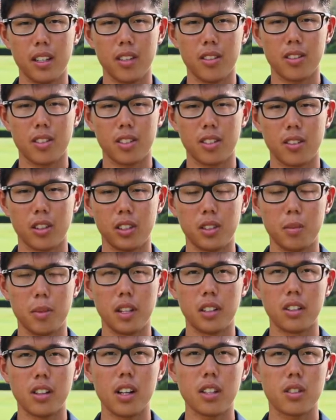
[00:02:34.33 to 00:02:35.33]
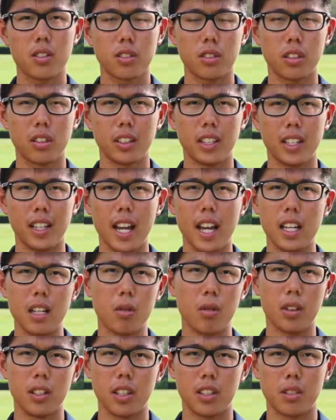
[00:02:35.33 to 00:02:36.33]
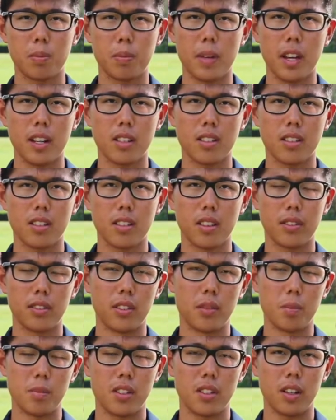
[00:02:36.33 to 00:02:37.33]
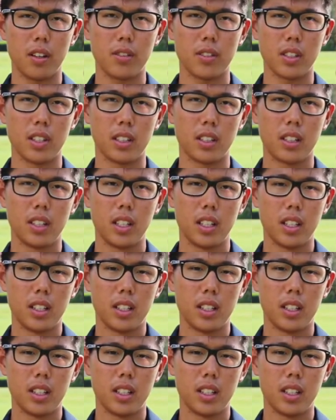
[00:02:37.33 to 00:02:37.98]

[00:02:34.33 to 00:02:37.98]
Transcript: is going to be a lot slower than anyone expects of themselves, and